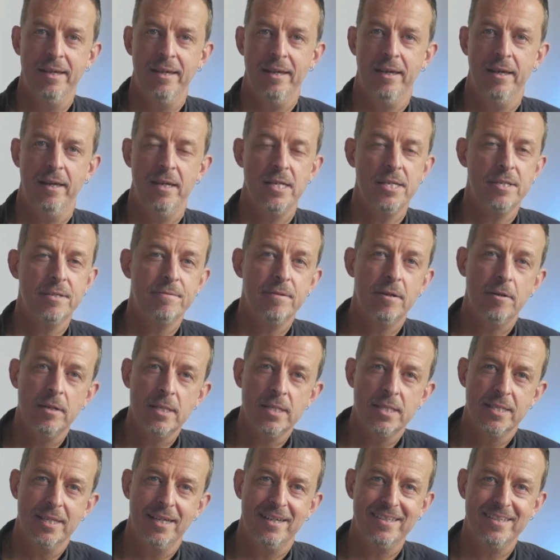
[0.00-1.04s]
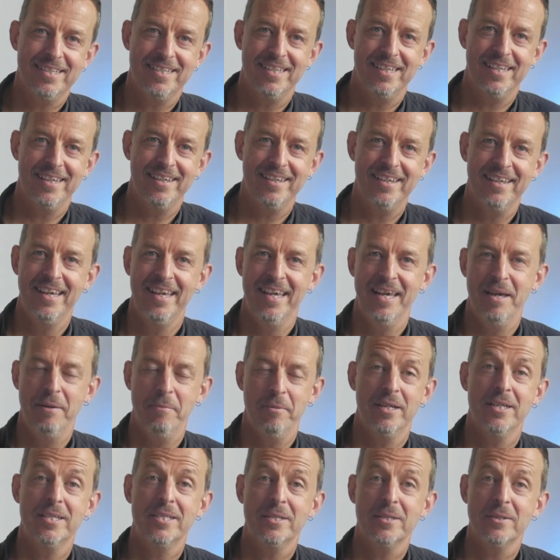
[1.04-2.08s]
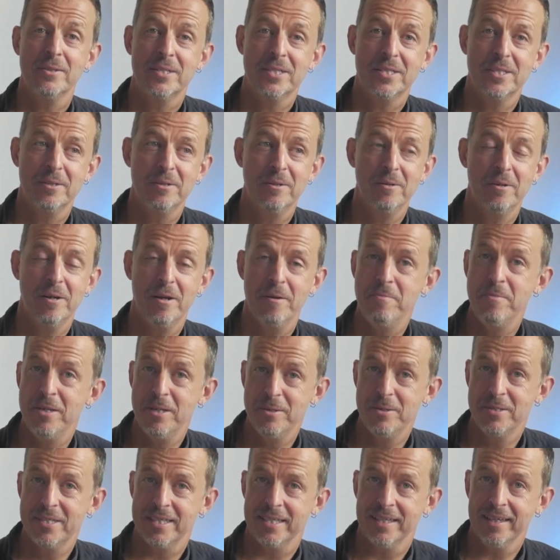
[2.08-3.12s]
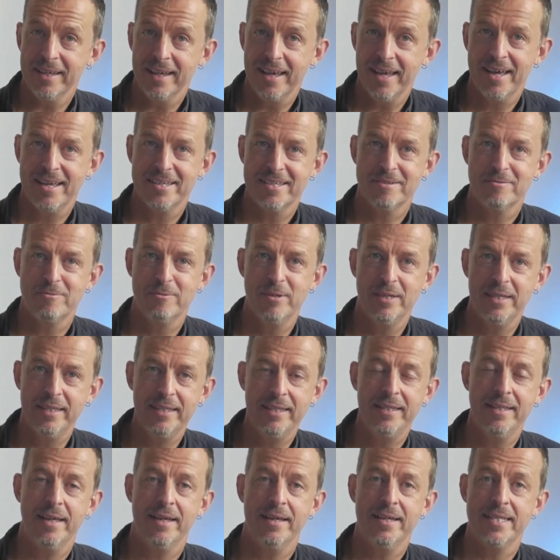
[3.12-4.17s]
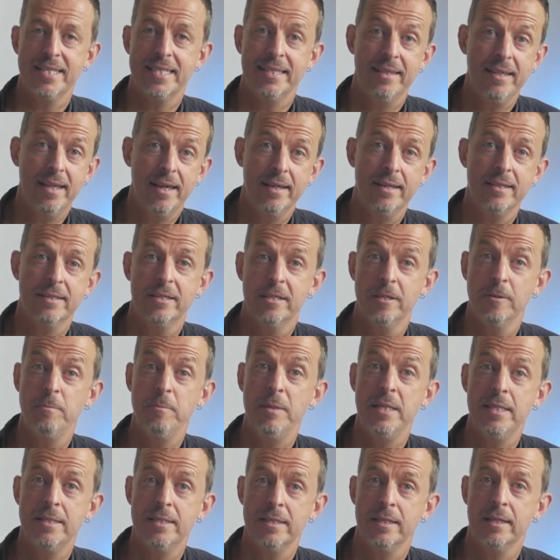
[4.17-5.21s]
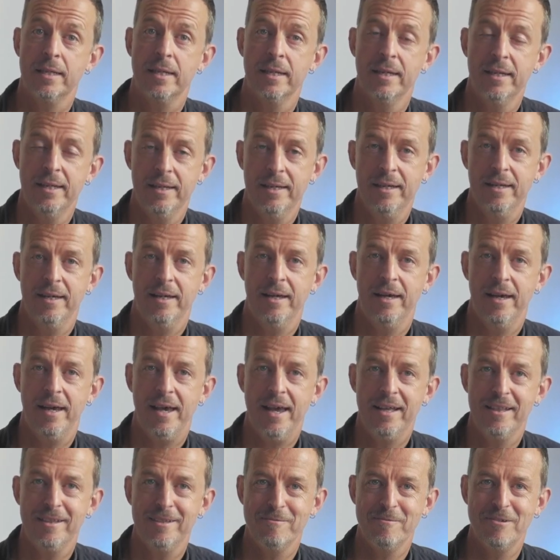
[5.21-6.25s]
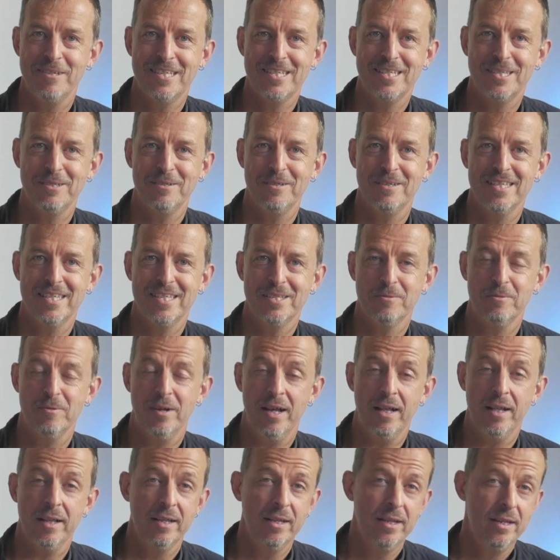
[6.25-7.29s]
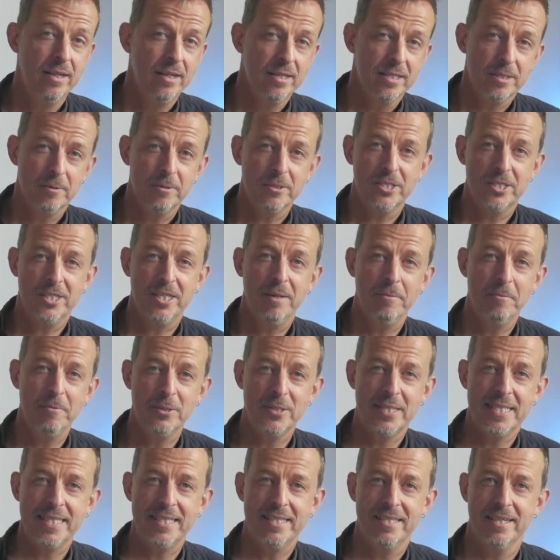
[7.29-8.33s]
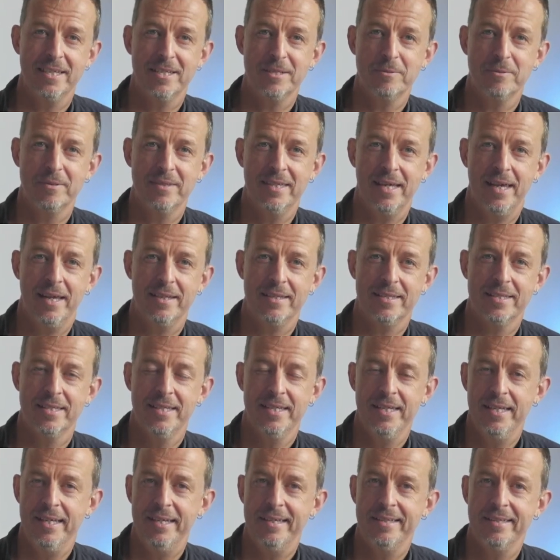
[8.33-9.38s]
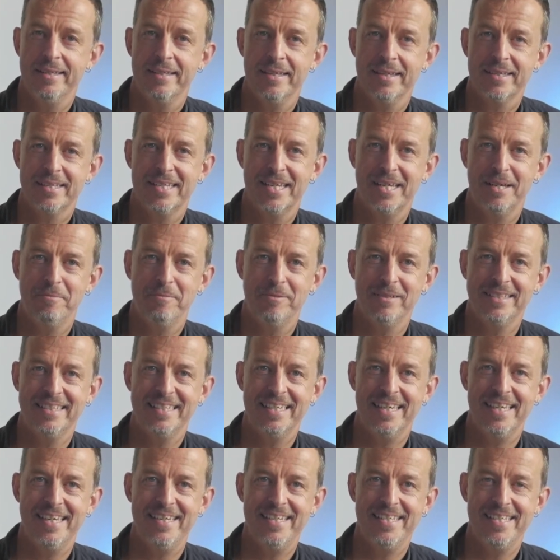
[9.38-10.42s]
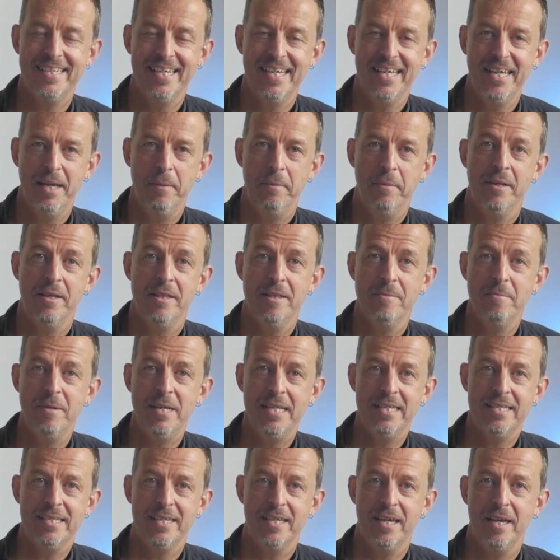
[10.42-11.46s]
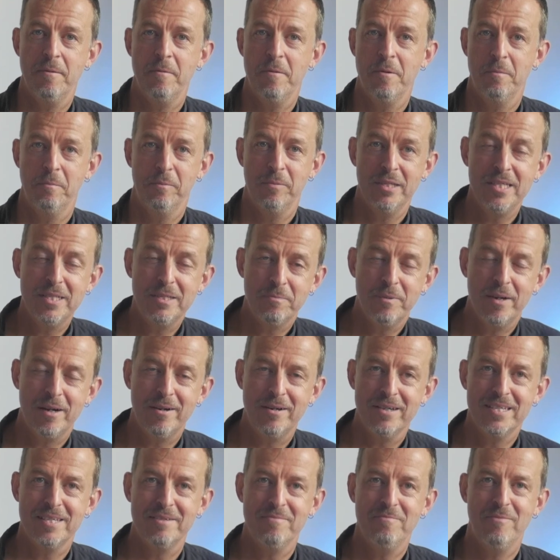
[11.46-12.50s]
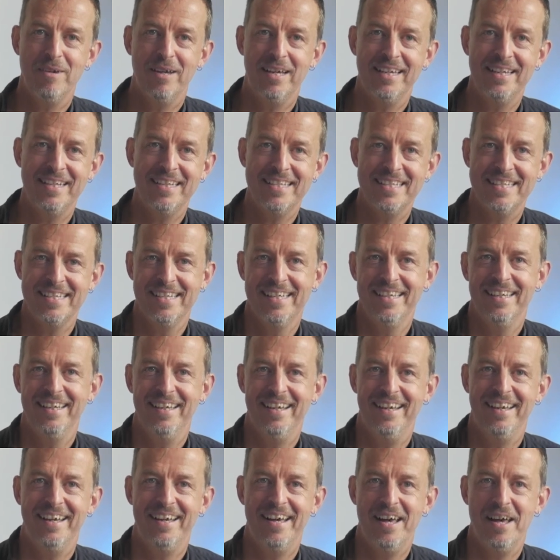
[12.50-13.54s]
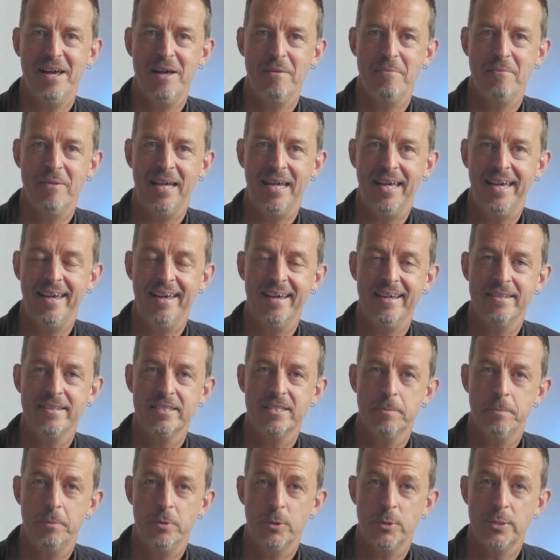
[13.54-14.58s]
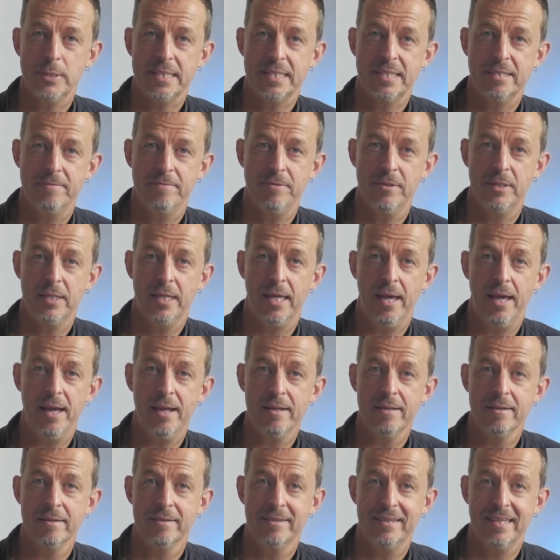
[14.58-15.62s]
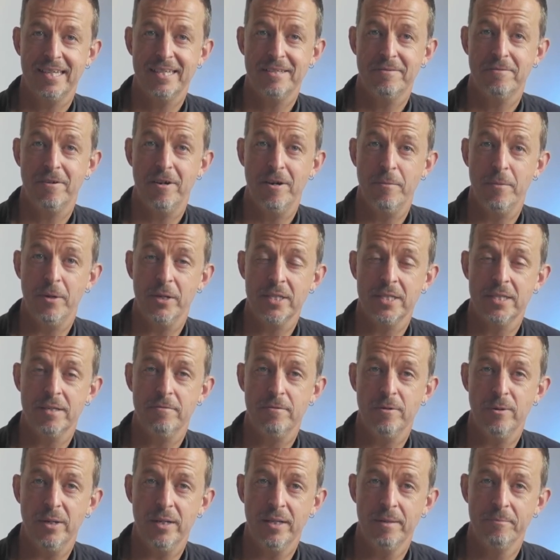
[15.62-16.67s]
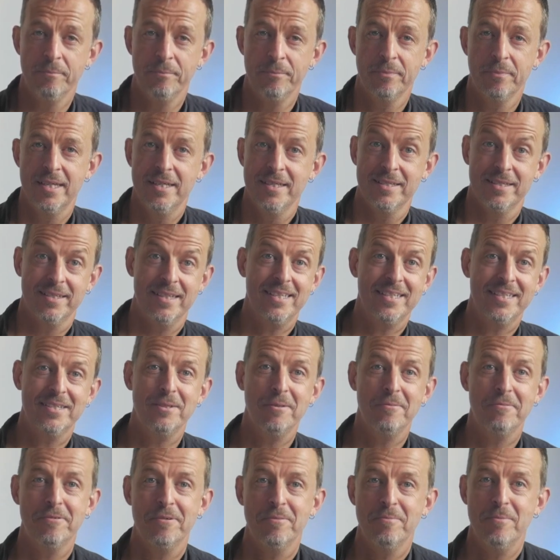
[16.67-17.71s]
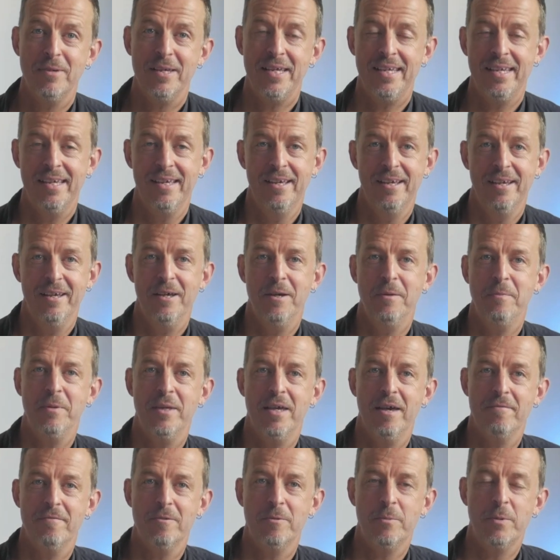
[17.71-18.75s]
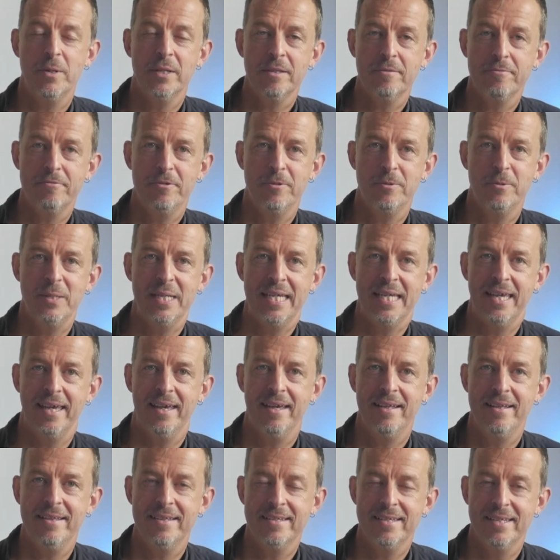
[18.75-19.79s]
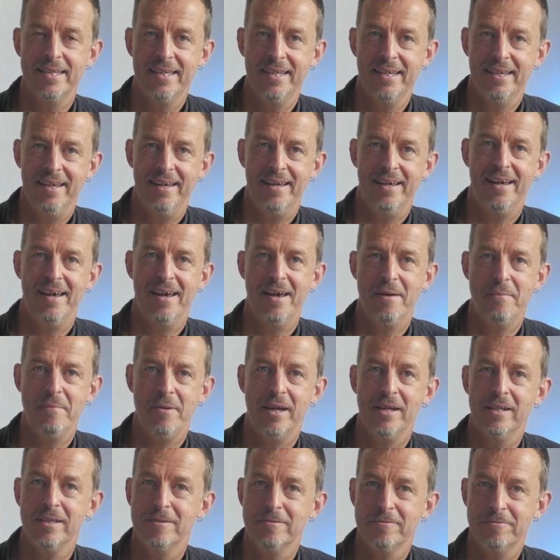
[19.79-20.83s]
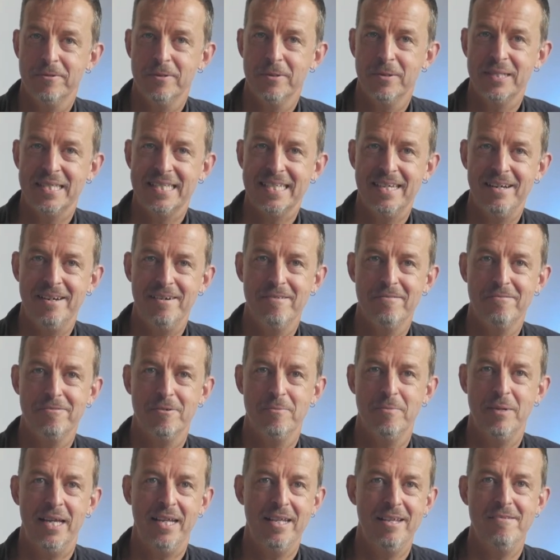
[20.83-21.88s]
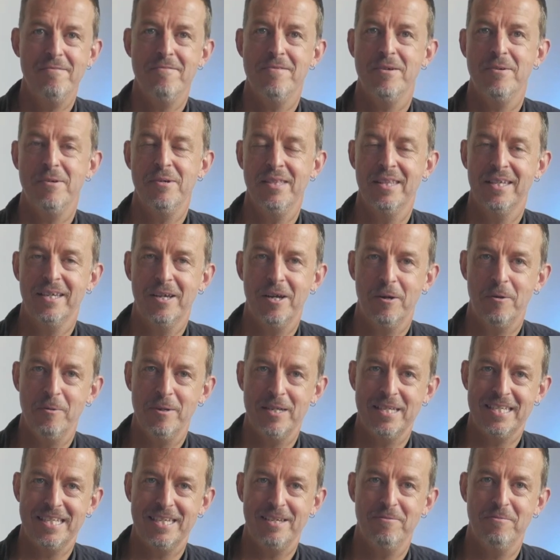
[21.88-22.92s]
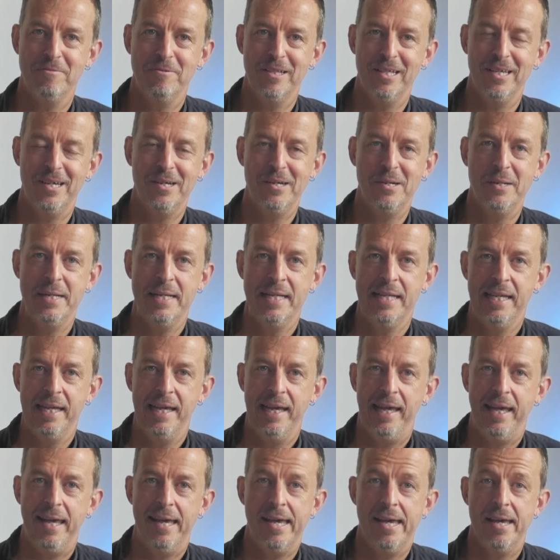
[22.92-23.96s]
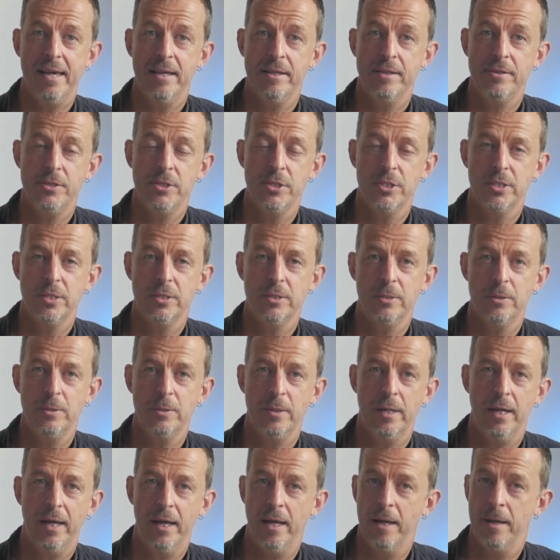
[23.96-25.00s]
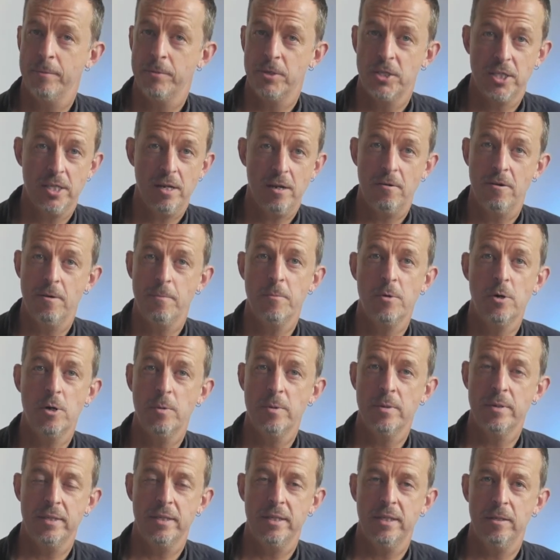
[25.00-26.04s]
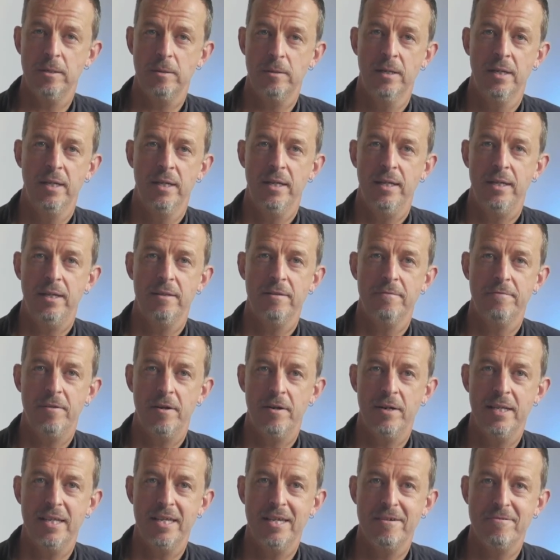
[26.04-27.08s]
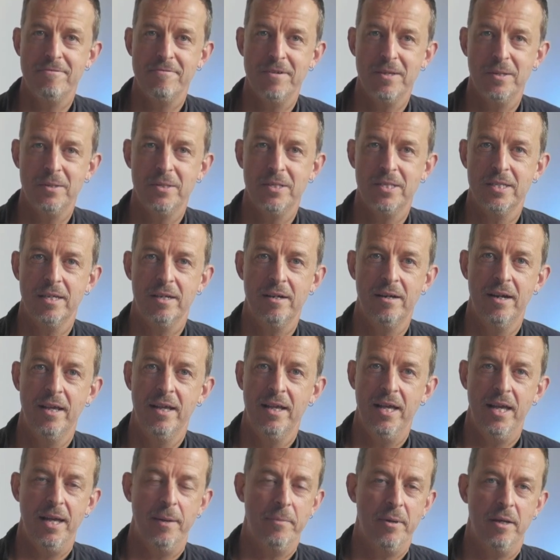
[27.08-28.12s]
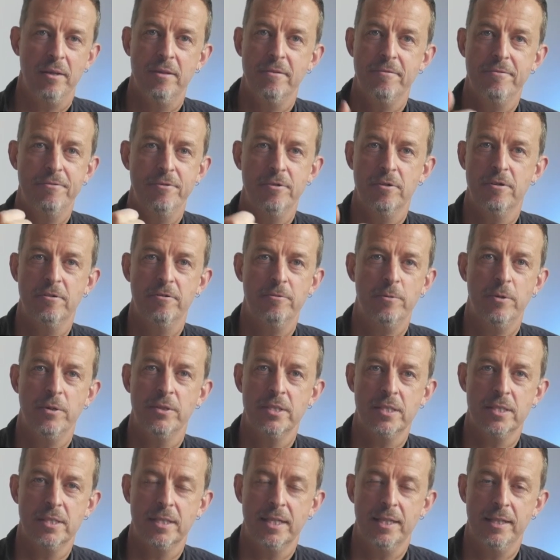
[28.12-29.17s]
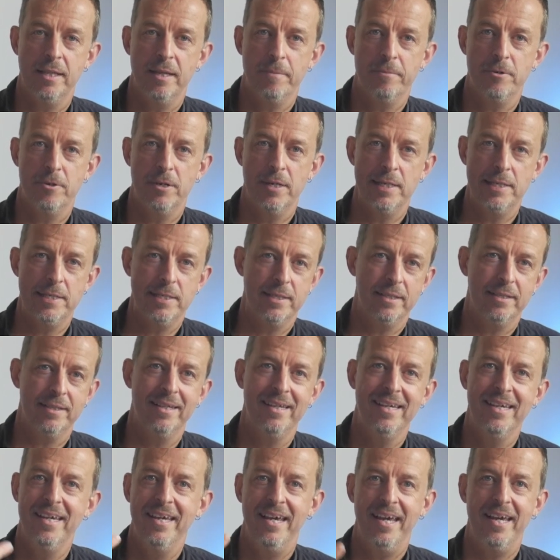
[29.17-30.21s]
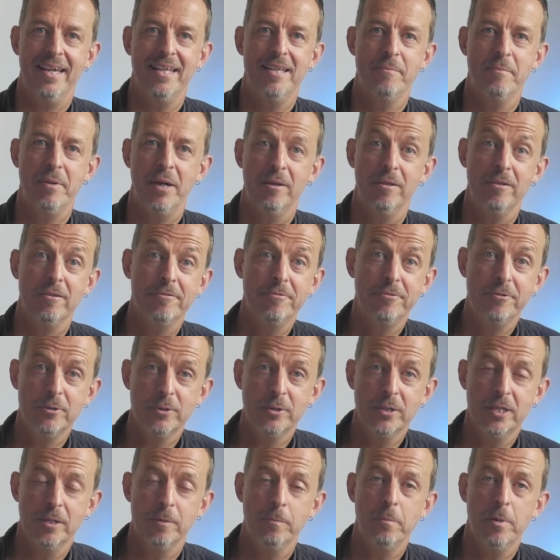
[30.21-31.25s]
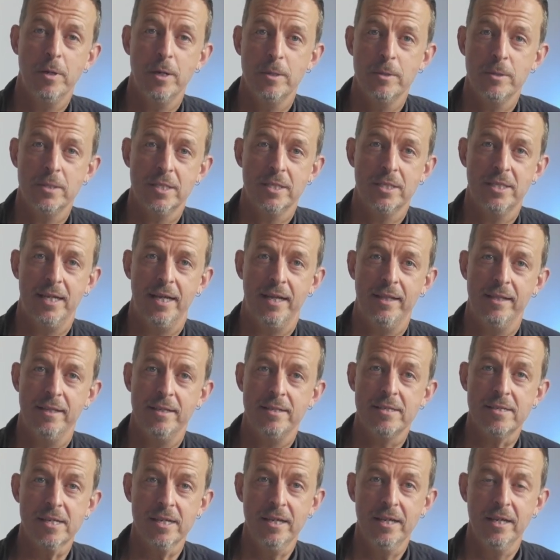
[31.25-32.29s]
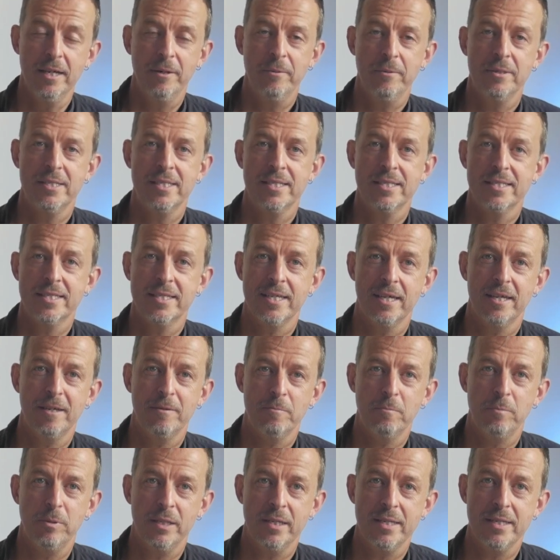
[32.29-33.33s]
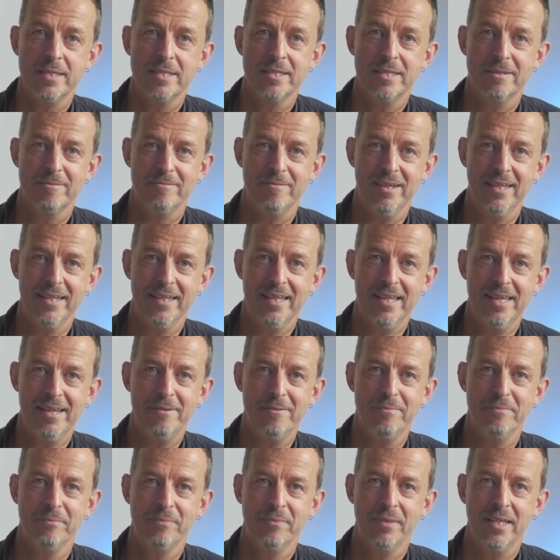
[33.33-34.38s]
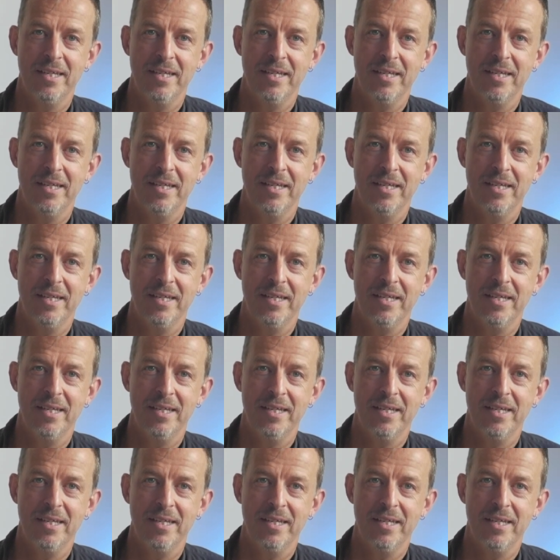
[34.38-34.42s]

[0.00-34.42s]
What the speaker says: It's very touching, but it's also amusing. It has a really nice light comedic element to it as well. So we'll share more details with that in the next couple of days. But in the meantime, please bear us in mind and support us if you can. Thanks very much, everyone. So that's all from me. Hope you have a wonderful weekend. I look forward to hearing from any of you in the comments down below and to sharing more with you in the very near future about the Four of Wands collaboration and about the Four Composer Challenge, which is taking place right now.